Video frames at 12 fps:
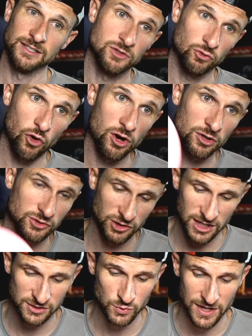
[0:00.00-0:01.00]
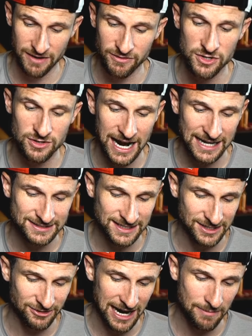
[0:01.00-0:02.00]
The Royal Trust. Whenever you guys
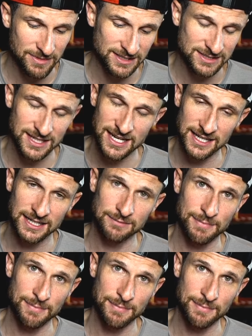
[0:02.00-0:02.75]
can grab this thing,